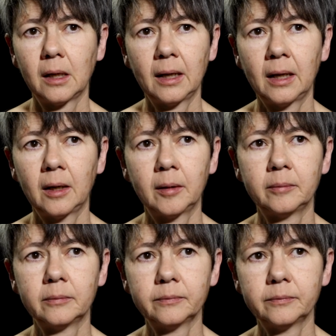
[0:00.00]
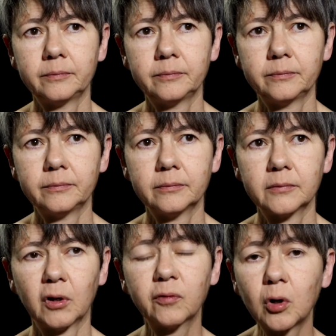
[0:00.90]

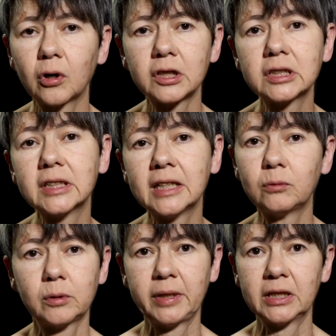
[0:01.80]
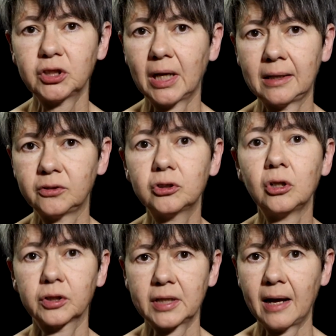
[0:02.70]
Of course, it would be a challenge
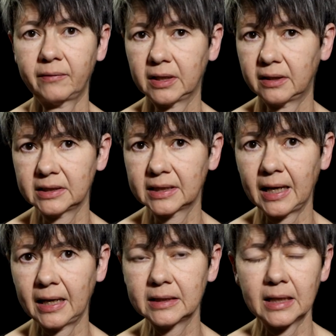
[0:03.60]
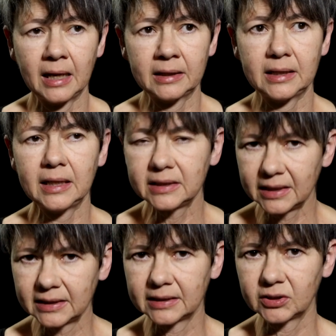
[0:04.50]
not having this gaze, and it
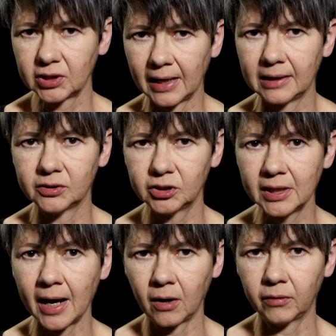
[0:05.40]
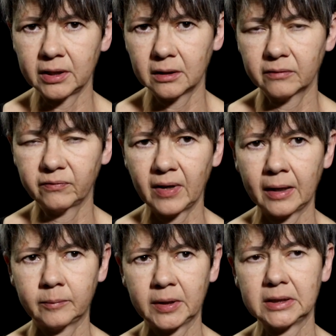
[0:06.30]
is a challenge now in
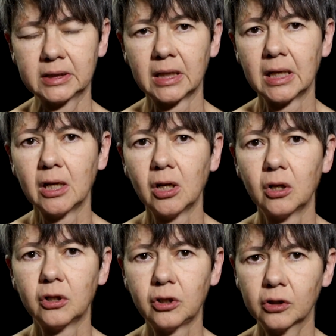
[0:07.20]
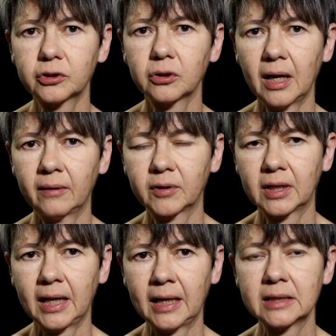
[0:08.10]
confinement not to have the
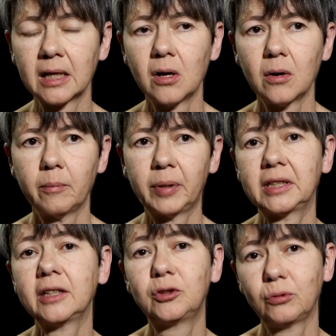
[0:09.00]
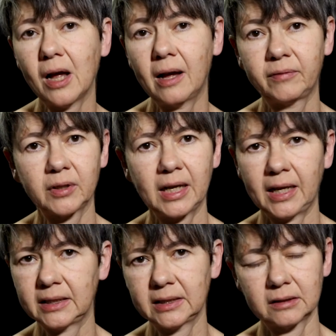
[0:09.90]
gaze, but I do have the
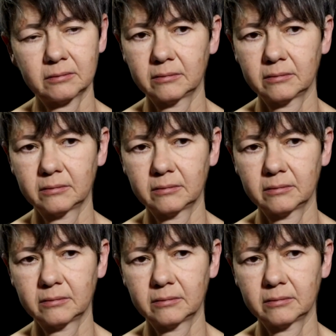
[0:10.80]
gaze